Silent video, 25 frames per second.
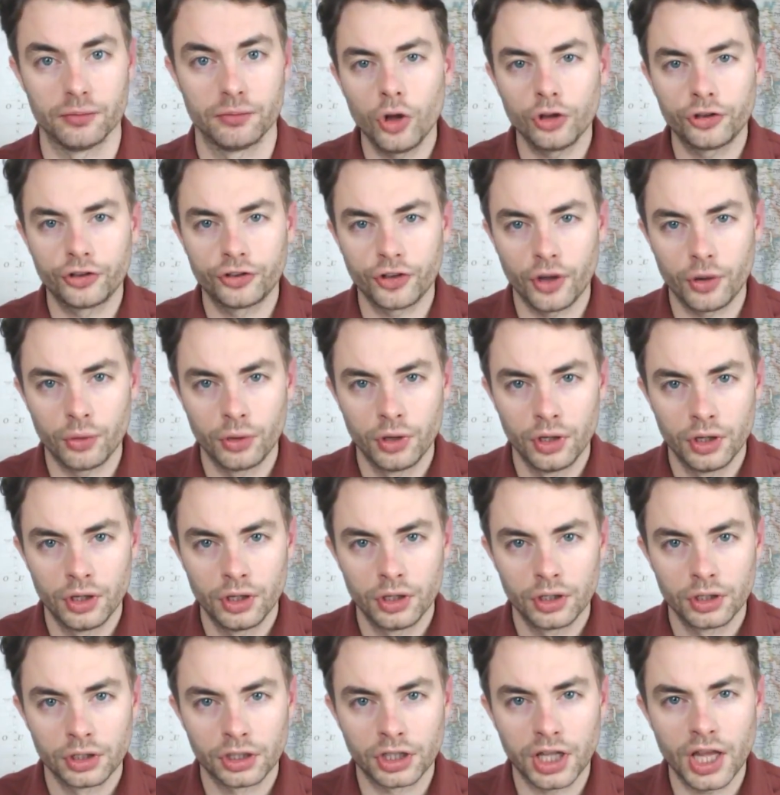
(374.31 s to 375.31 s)
Also,
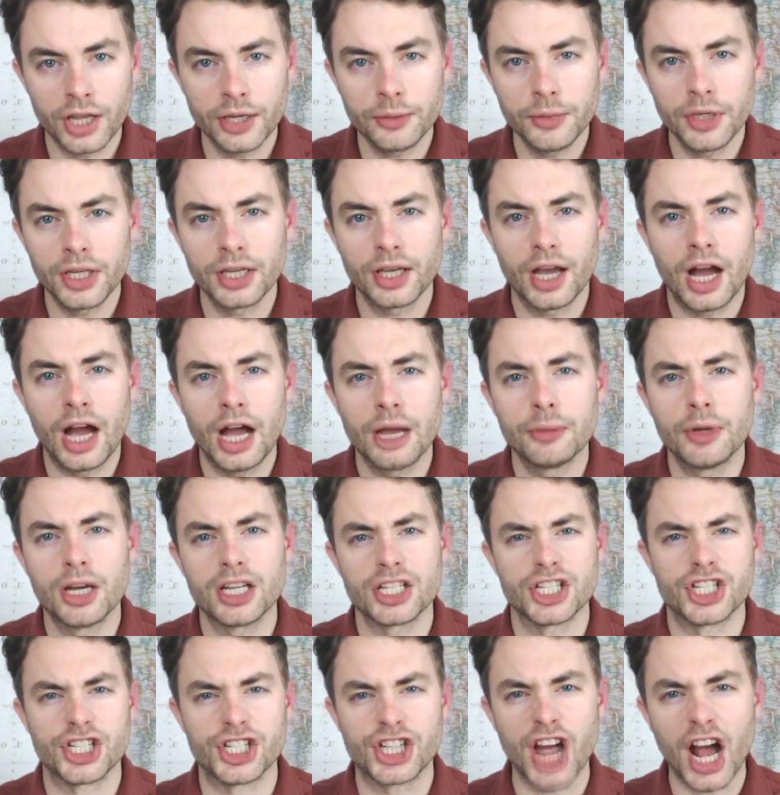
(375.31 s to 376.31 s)
claiming I'm
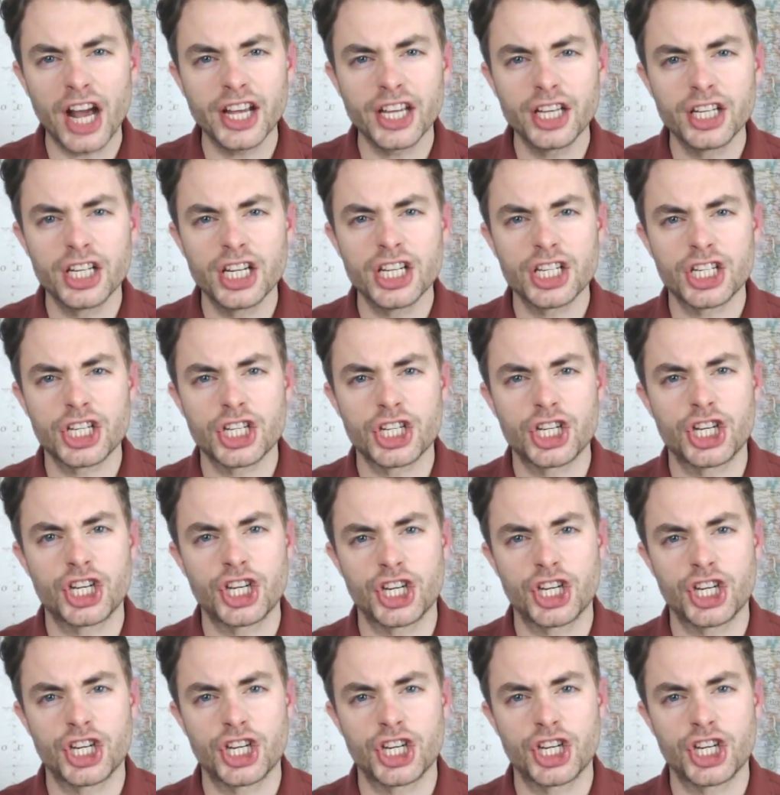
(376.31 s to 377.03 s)
a Zionist